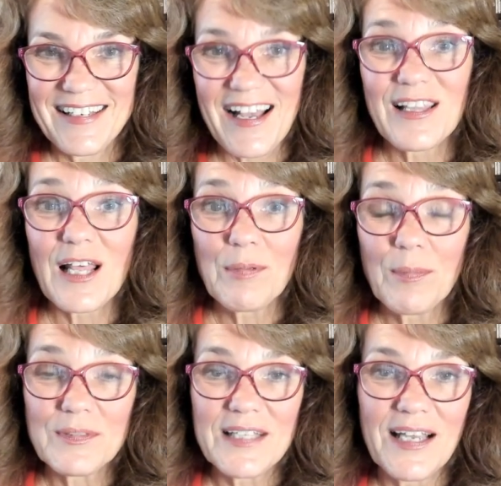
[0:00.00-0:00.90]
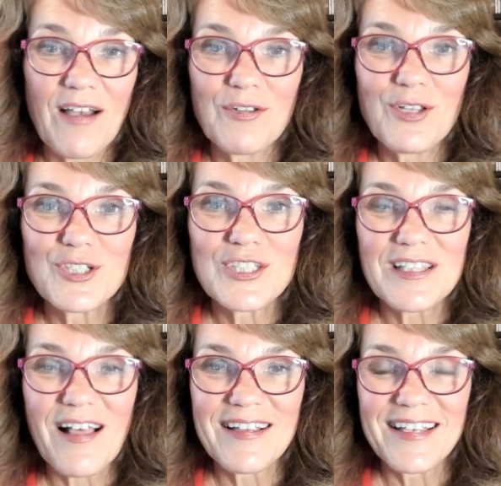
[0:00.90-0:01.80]
A lot of people say, oh, they're just
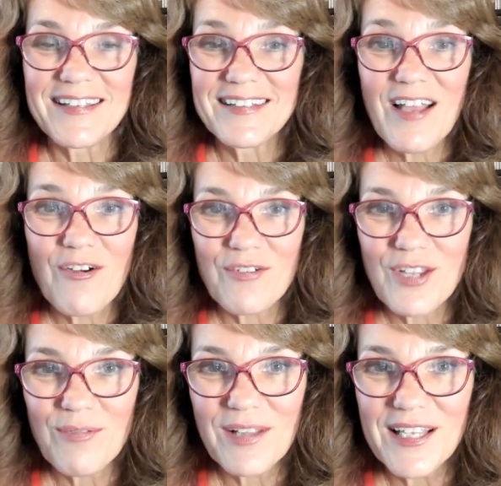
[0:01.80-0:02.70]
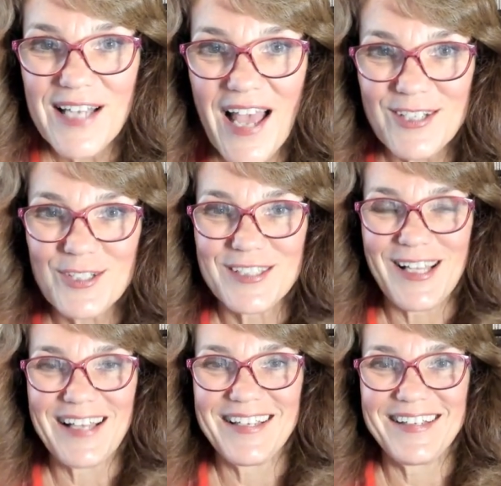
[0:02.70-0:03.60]
lucky. No, they're really not just
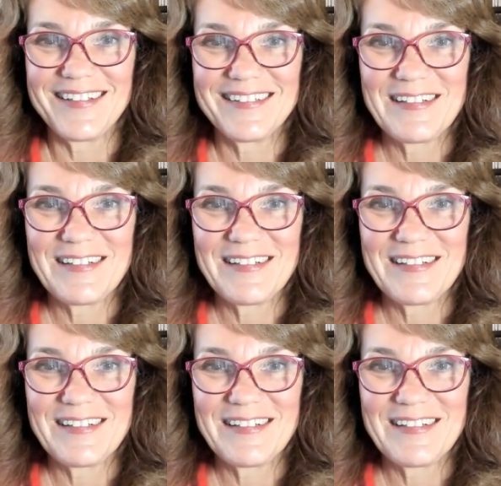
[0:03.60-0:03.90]
lucky.